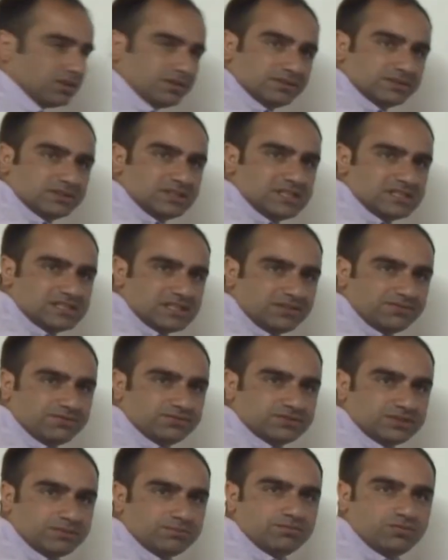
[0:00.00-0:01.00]
these are
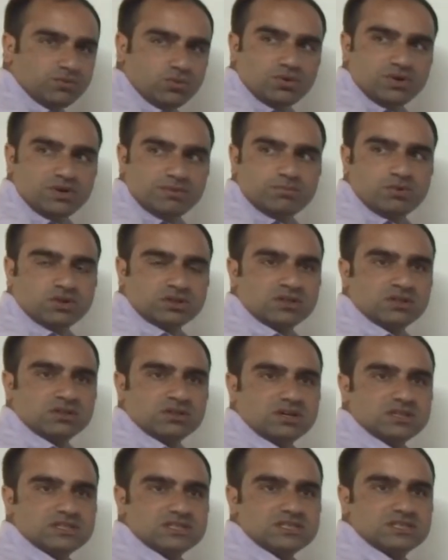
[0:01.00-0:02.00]
some 4 important
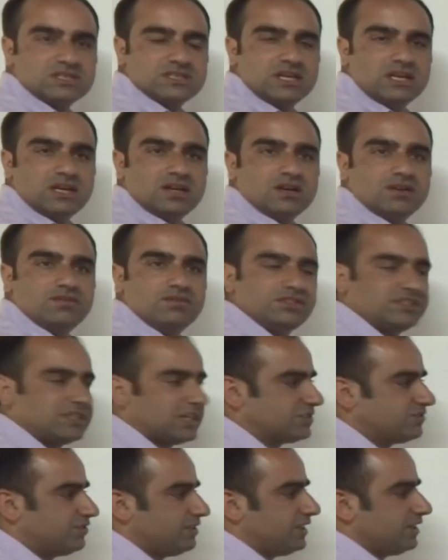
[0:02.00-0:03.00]
causes which
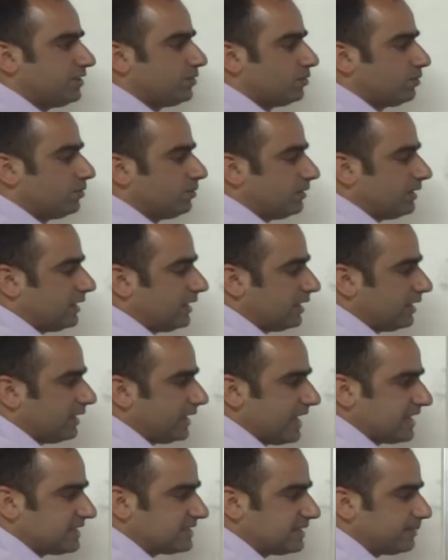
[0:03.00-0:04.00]
actually
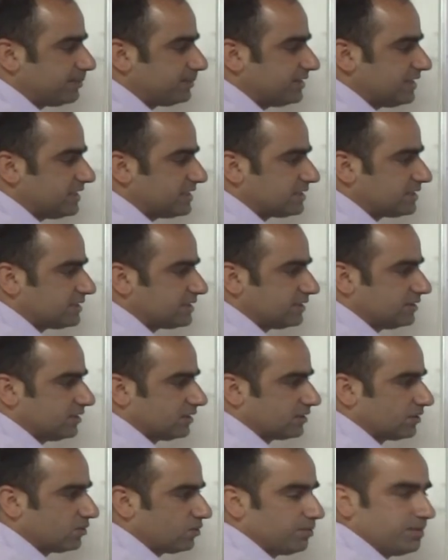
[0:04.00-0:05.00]
except this
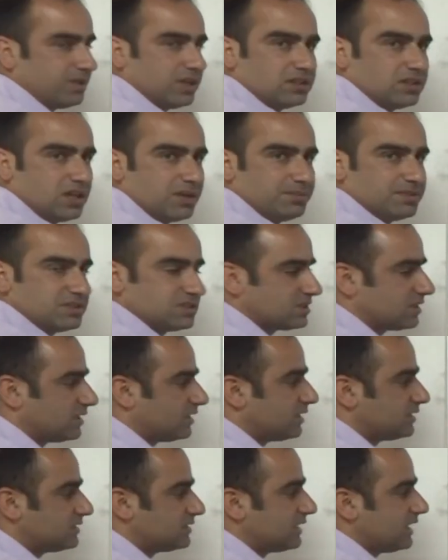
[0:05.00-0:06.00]
Dr. Romilla Thapar's
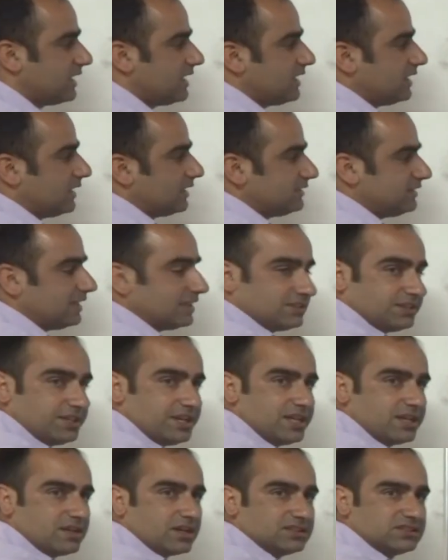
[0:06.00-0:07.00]
cause, the
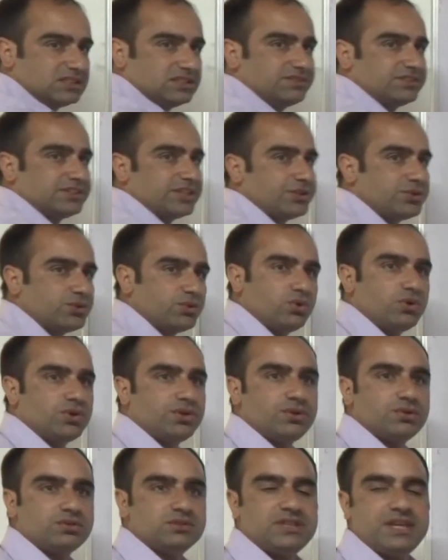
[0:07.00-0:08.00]
3 causes which I told
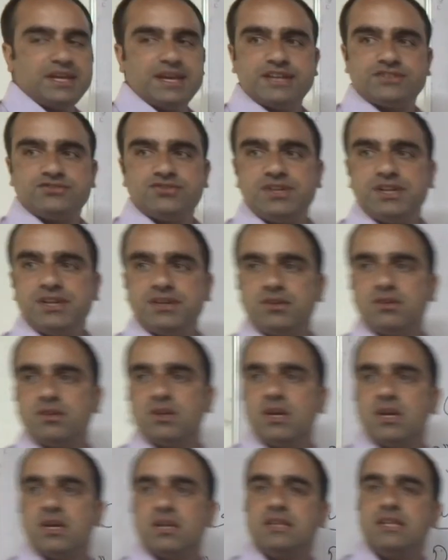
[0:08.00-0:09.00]
you, they actually
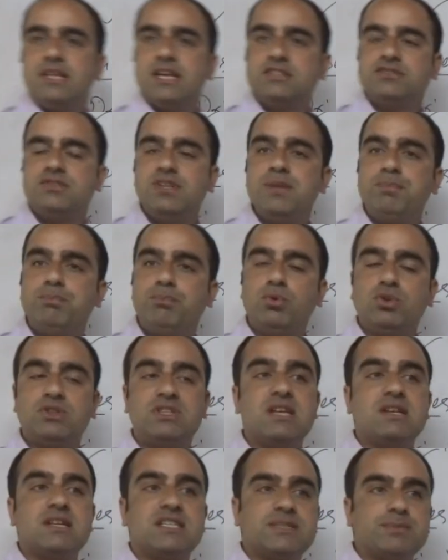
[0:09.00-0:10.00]
put
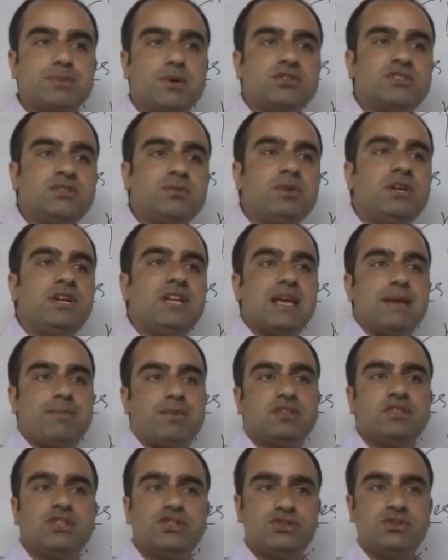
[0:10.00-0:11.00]
the responsibility
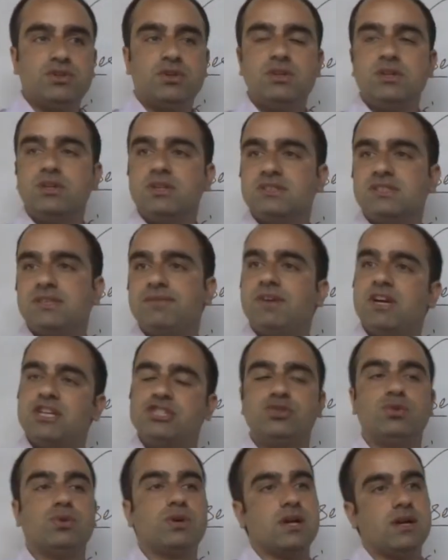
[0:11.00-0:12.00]
upon the shoulders of
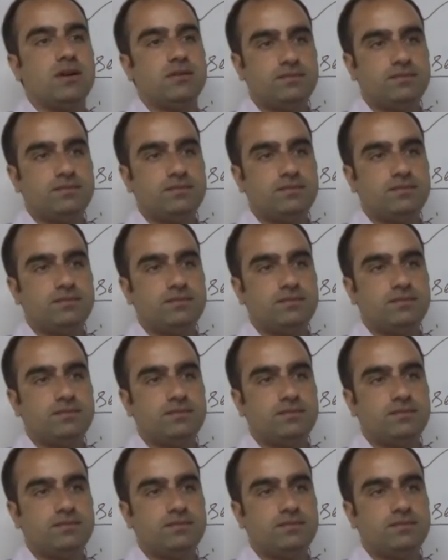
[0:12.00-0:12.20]
Ashoka.